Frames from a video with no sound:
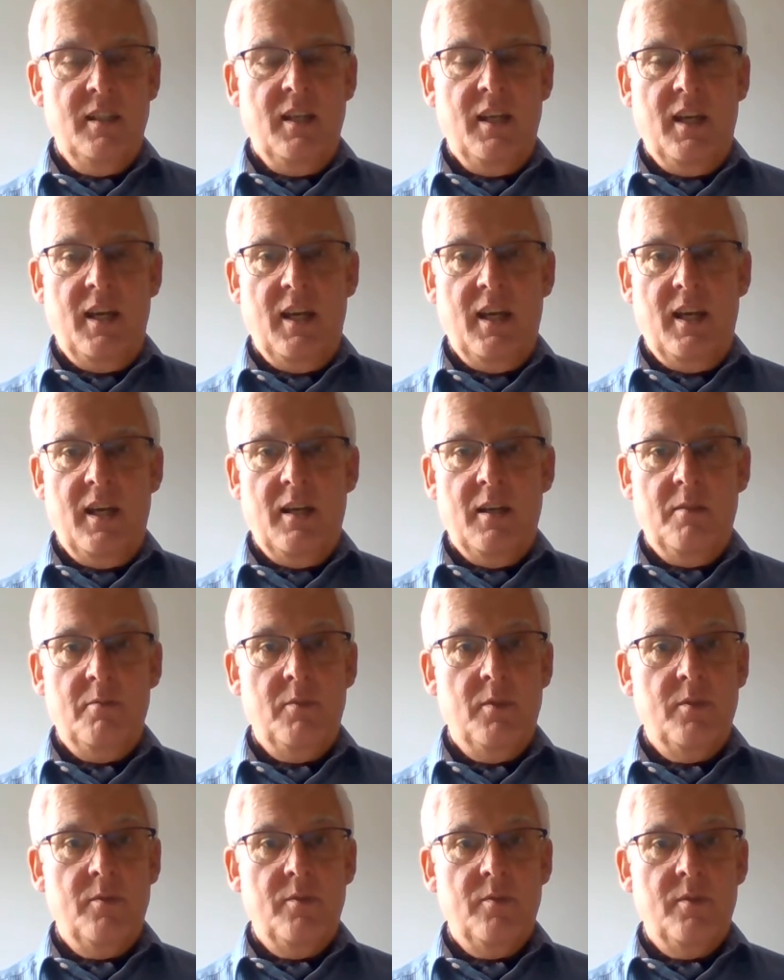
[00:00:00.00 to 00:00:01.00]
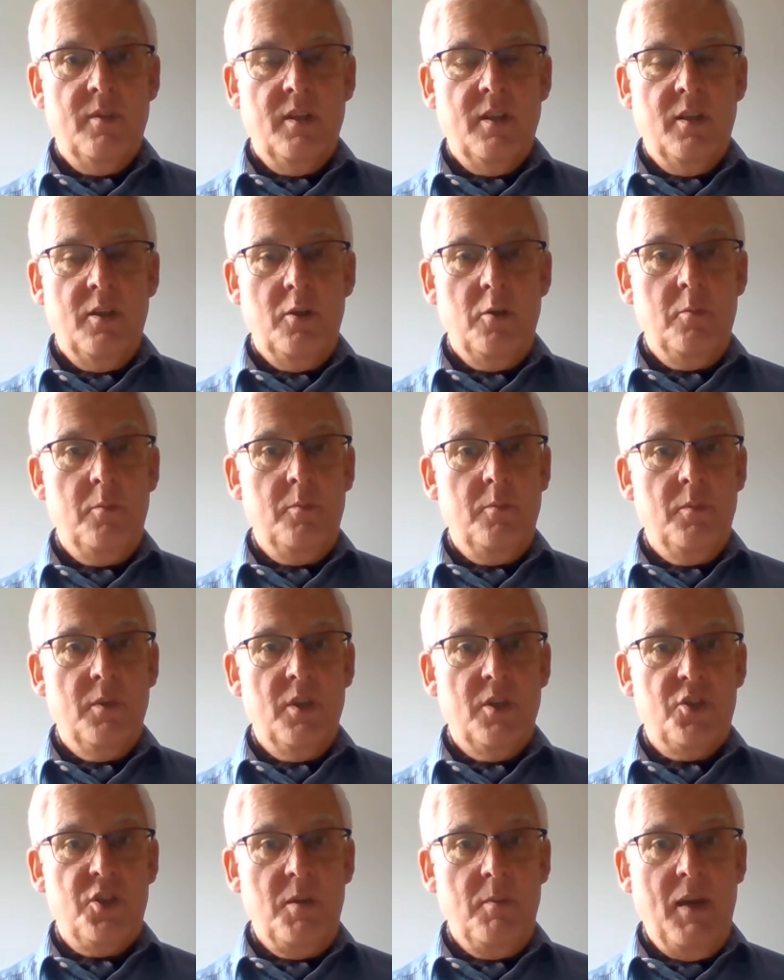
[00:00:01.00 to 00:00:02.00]
whom
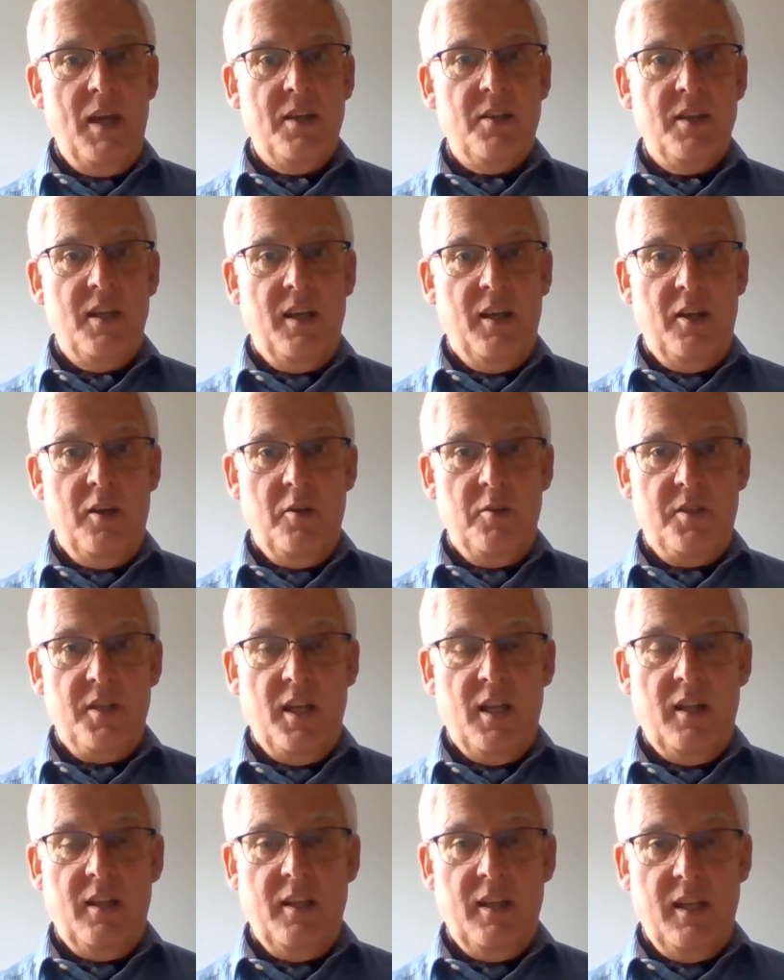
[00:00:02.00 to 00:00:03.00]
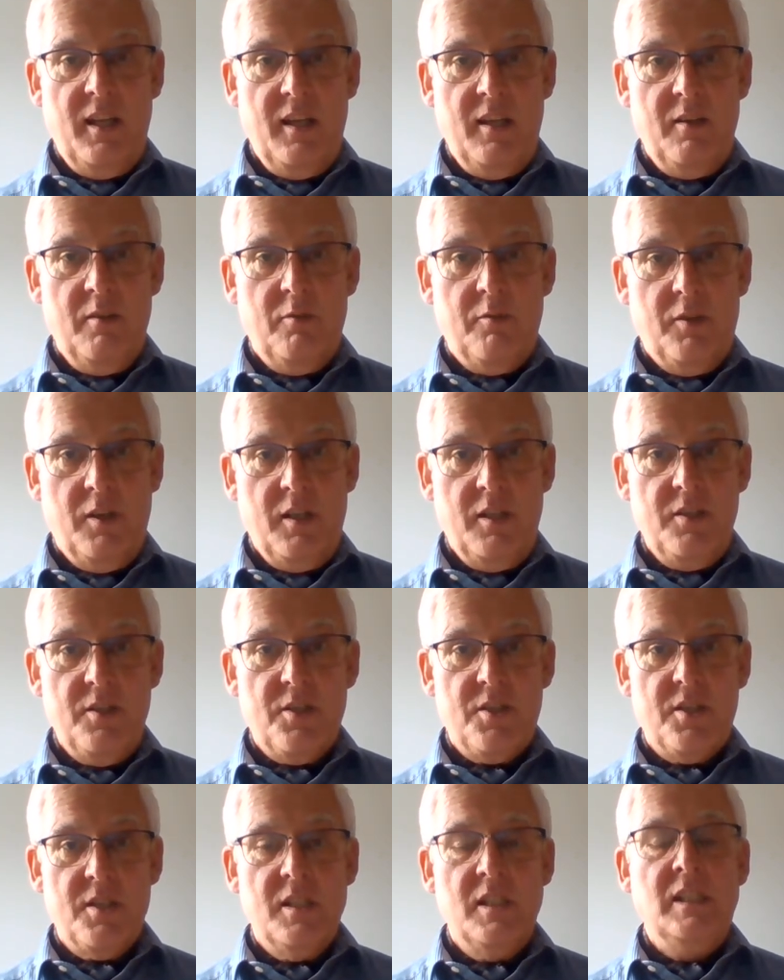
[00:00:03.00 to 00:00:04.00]
she met in a hotel in
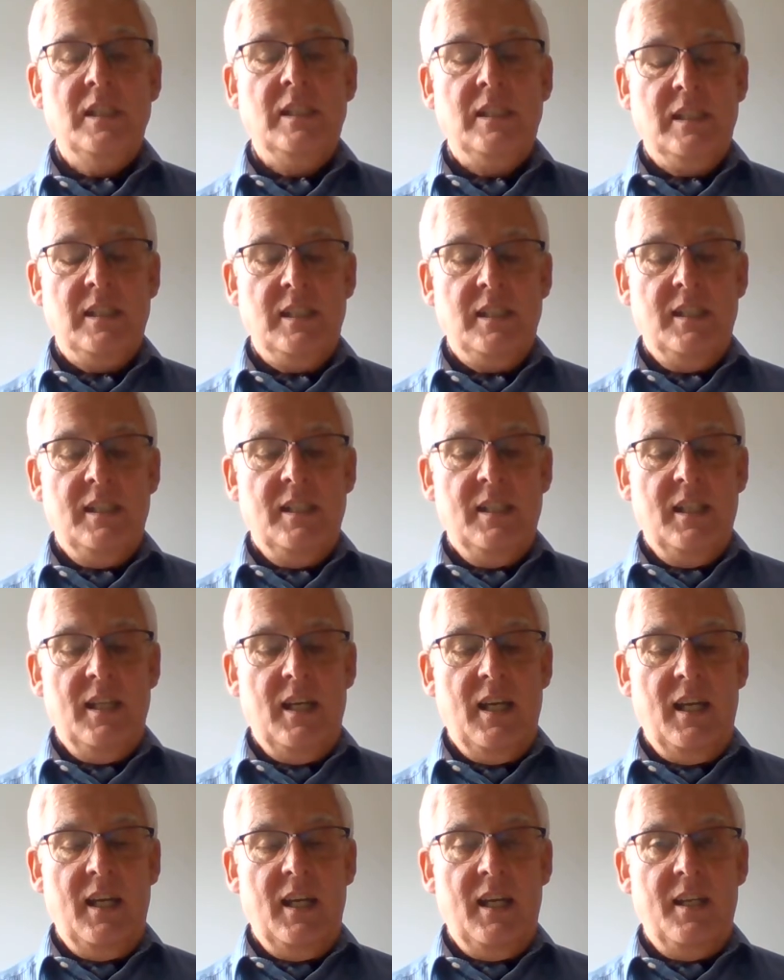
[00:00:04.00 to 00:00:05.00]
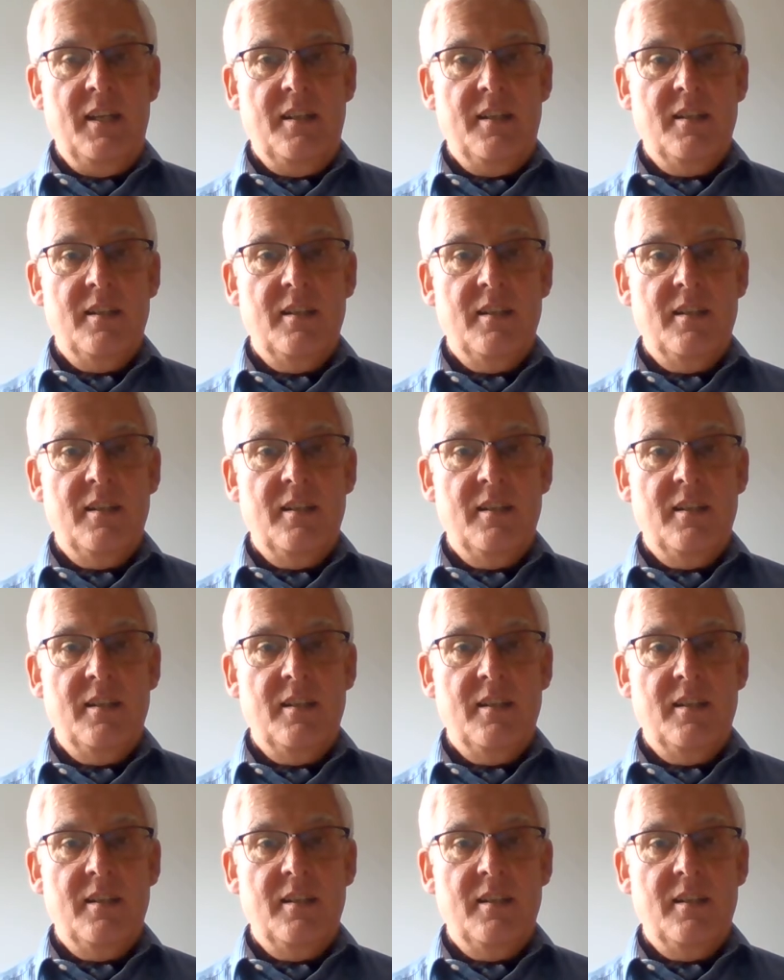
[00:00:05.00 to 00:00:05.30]
France. And